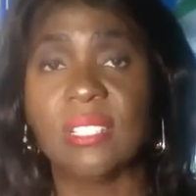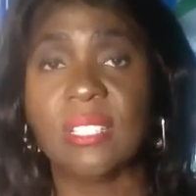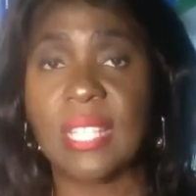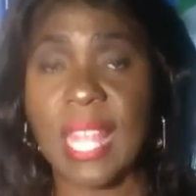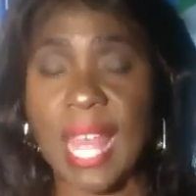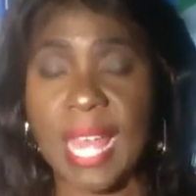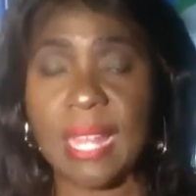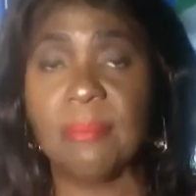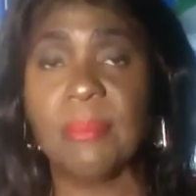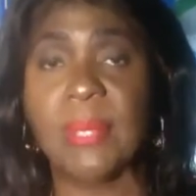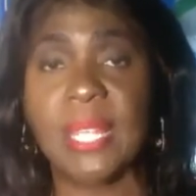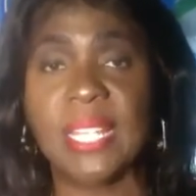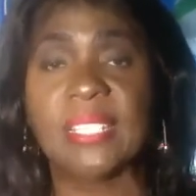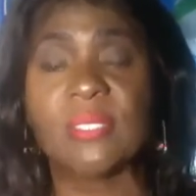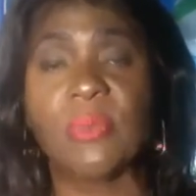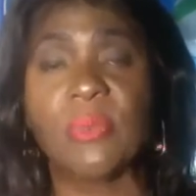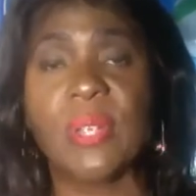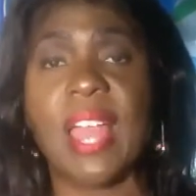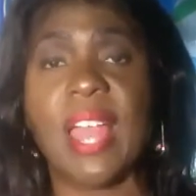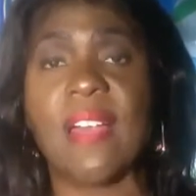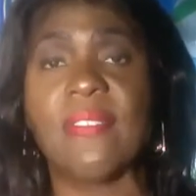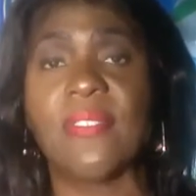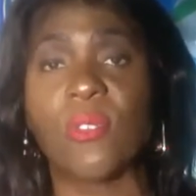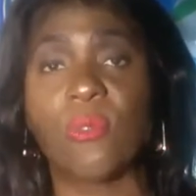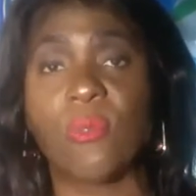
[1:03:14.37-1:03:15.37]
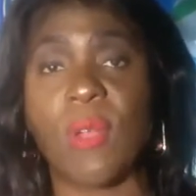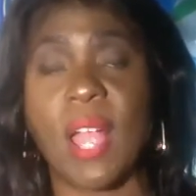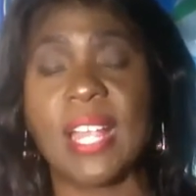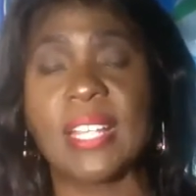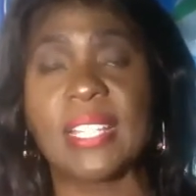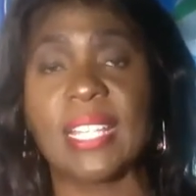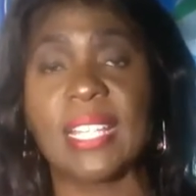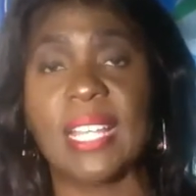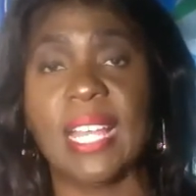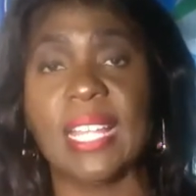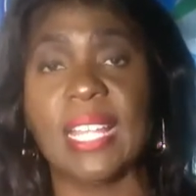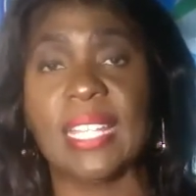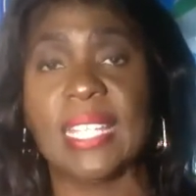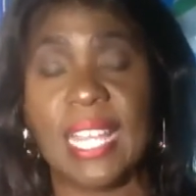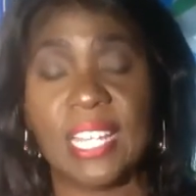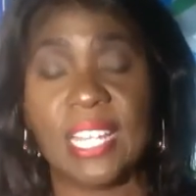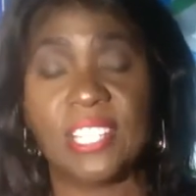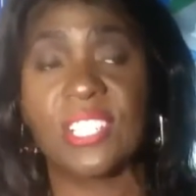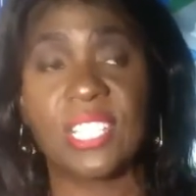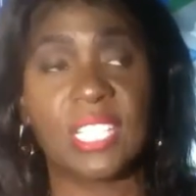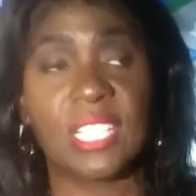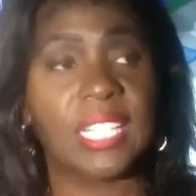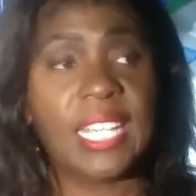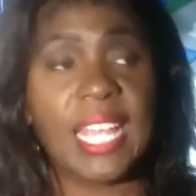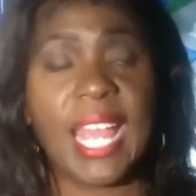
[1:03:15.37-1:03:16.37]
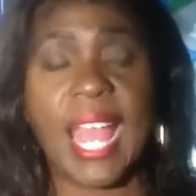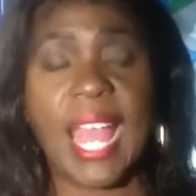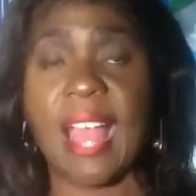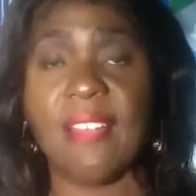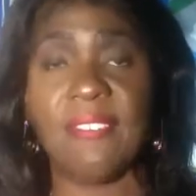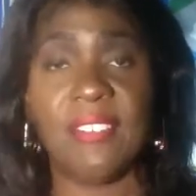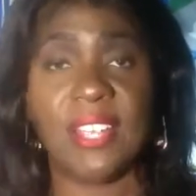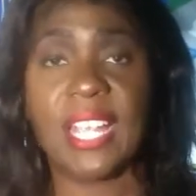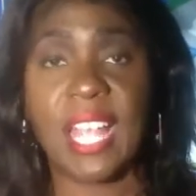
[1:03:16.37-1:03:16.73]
that means we have the right to allegedly have